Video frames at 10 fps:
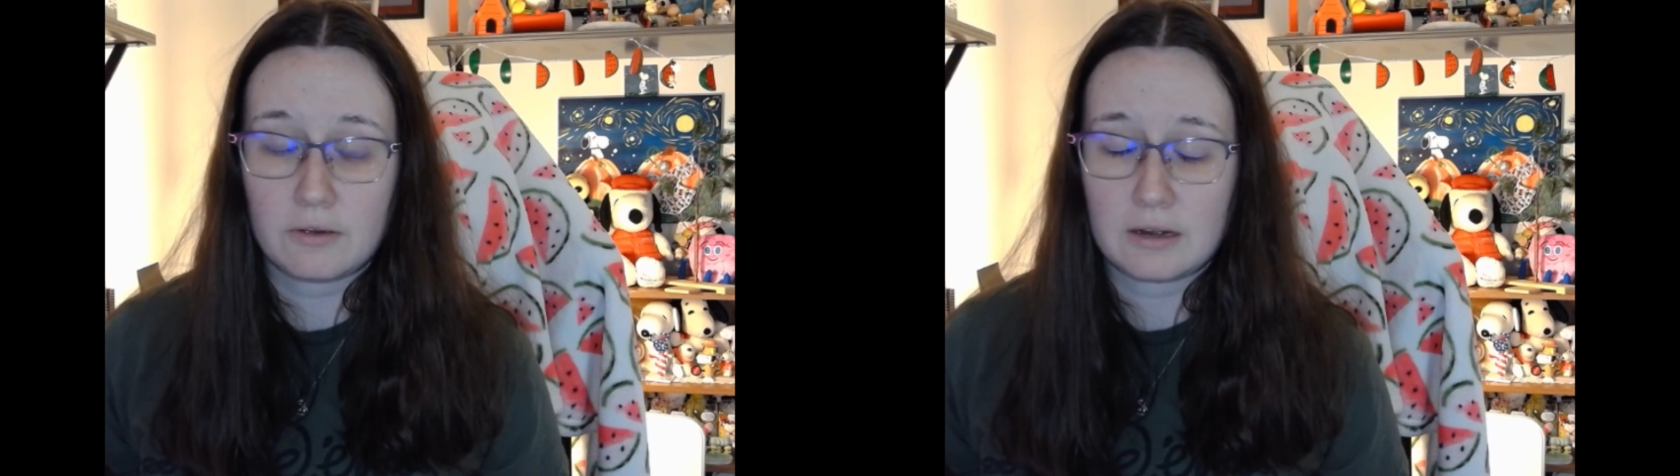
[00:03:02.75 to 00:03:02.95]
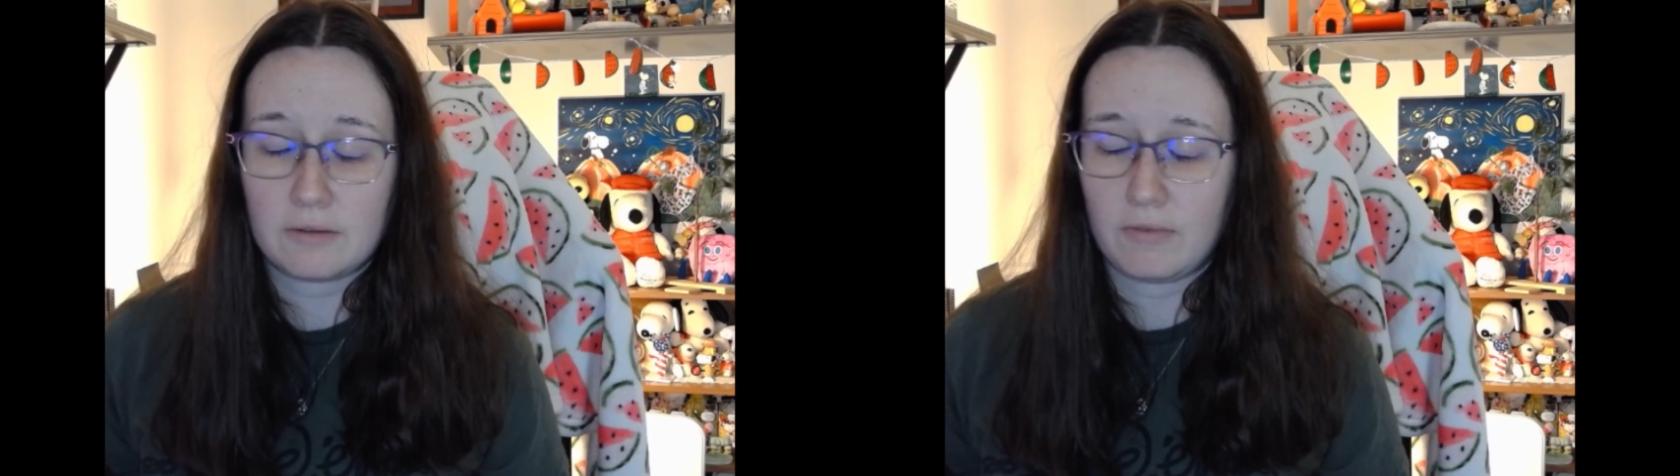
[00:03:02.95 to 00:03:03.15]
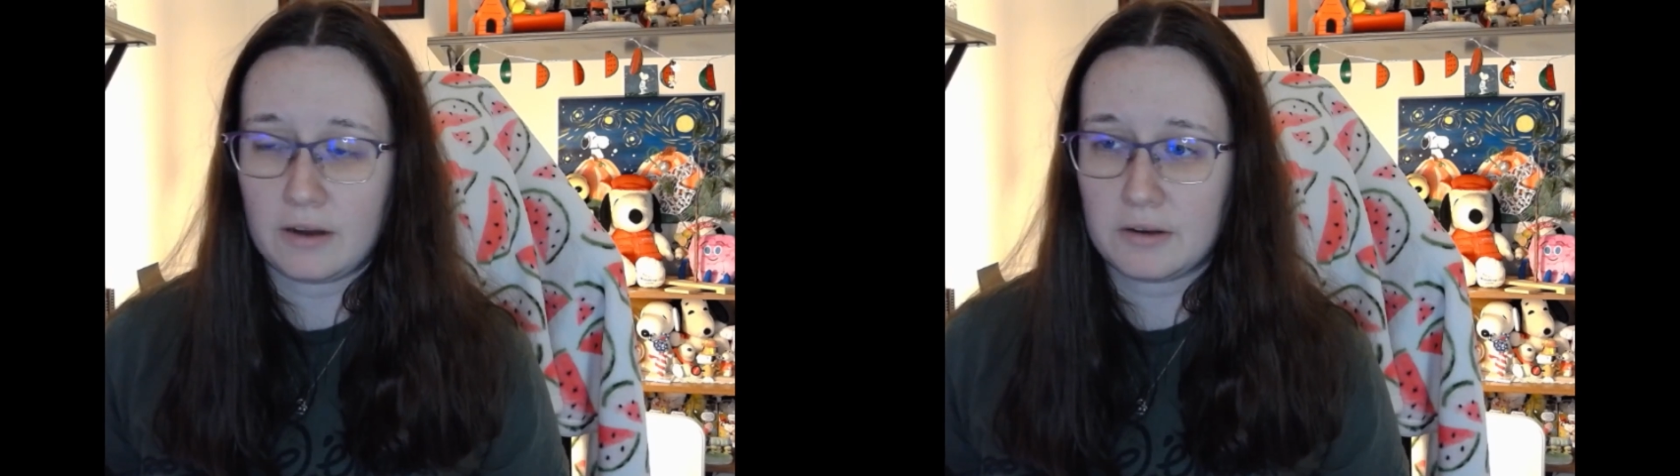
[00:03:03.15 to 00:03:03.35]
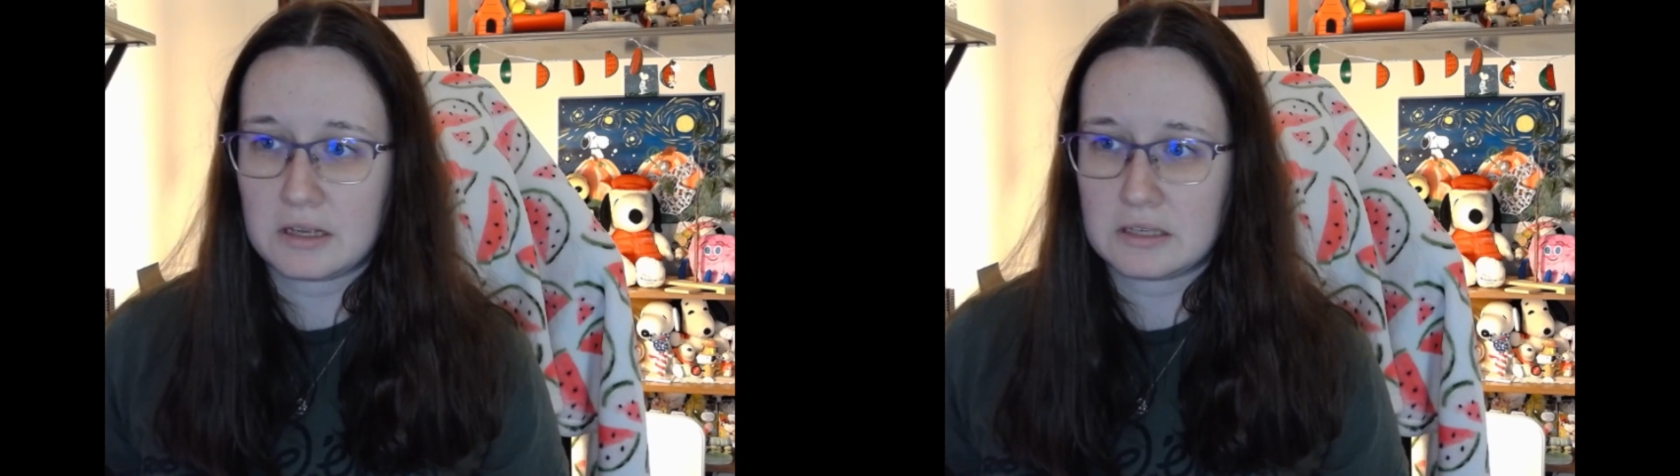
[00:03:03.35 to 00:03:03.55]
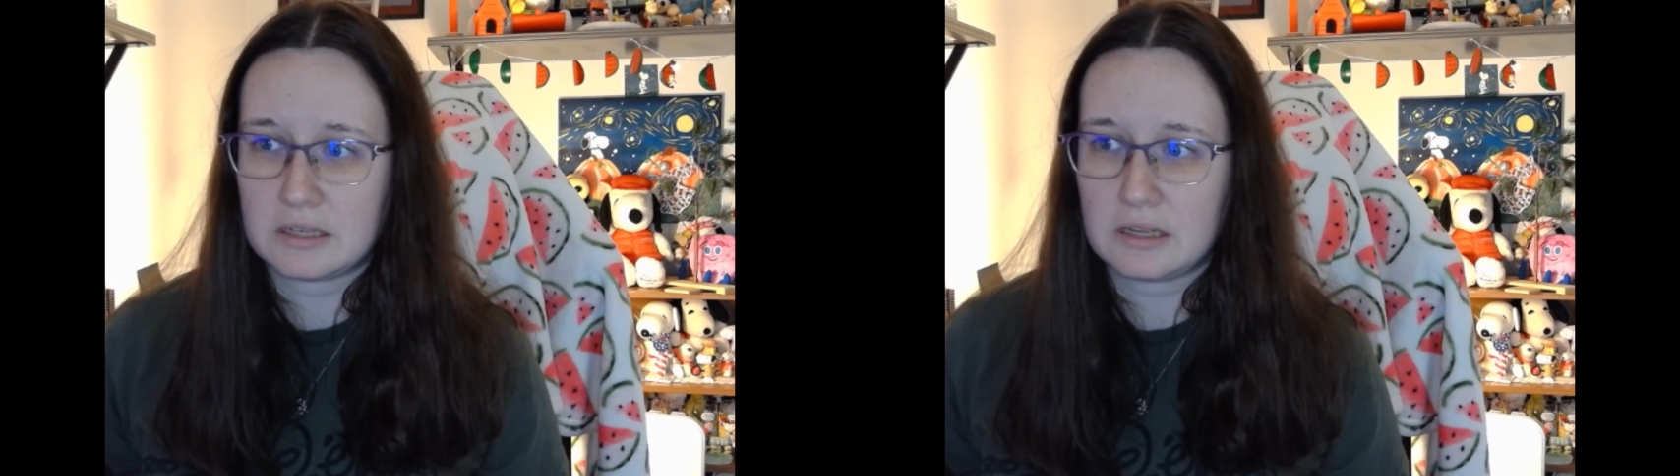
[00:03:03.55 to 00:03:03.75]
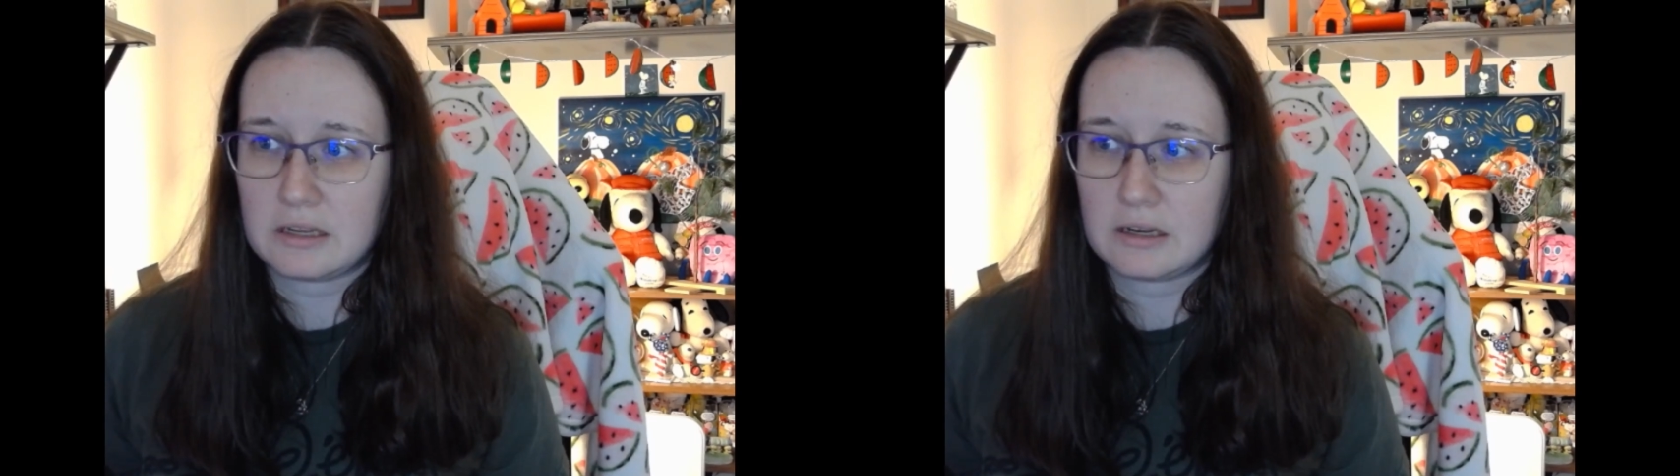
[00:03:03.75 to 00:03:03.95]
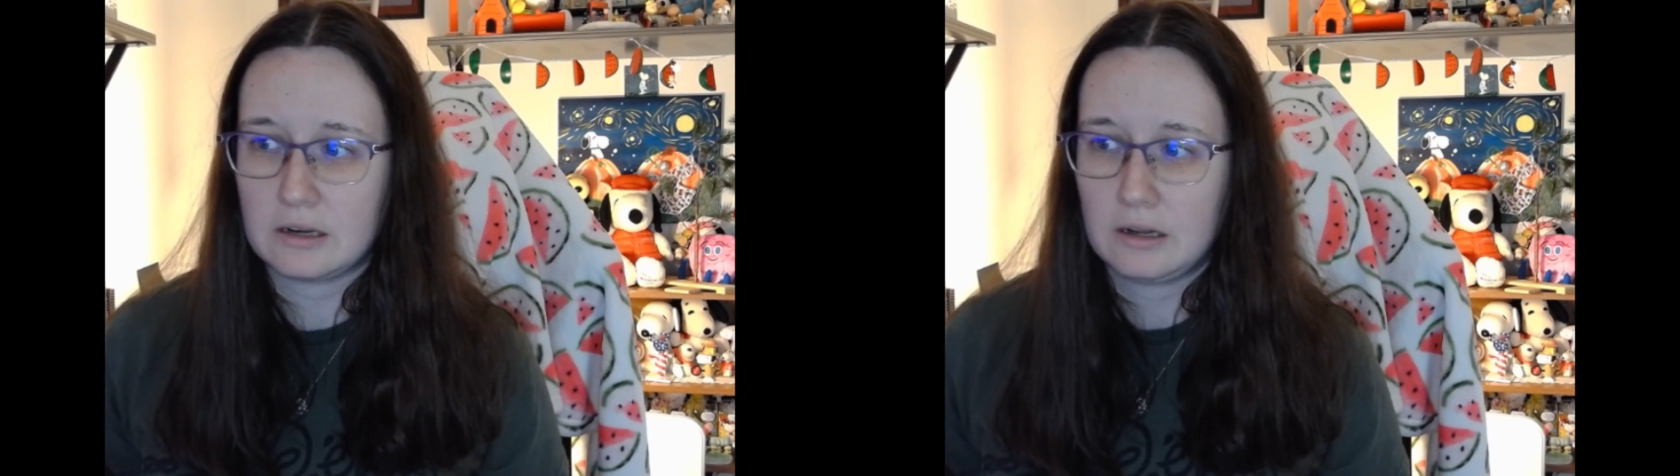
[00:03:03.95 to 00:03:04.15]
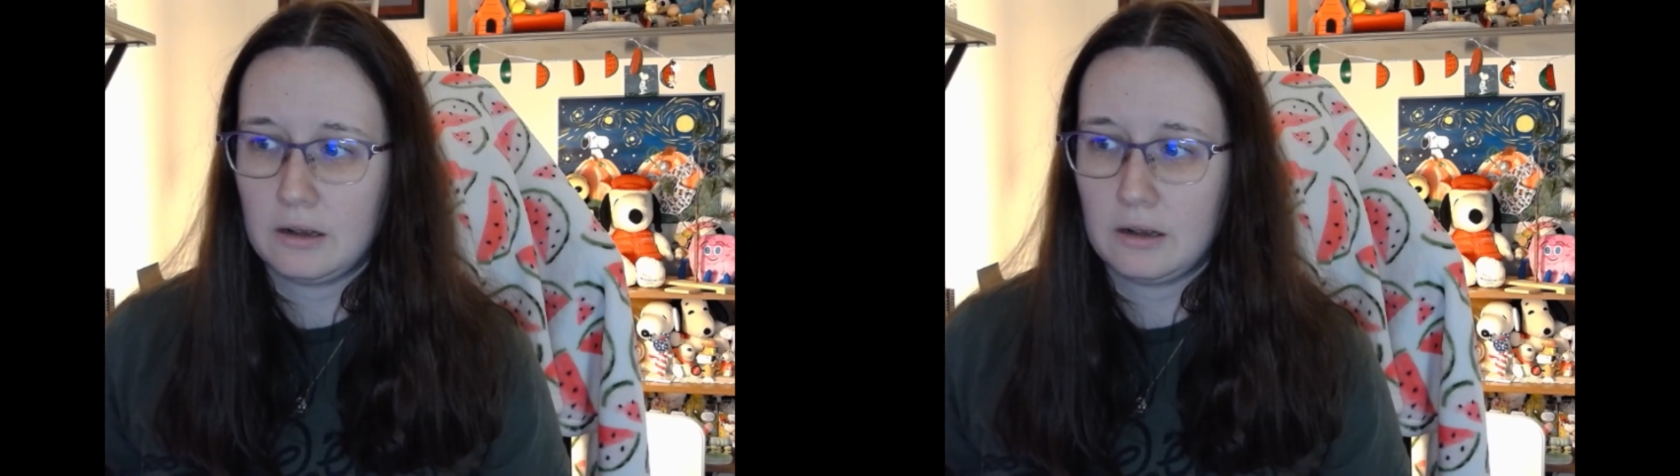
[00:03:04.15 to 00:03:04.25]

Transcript: and very extended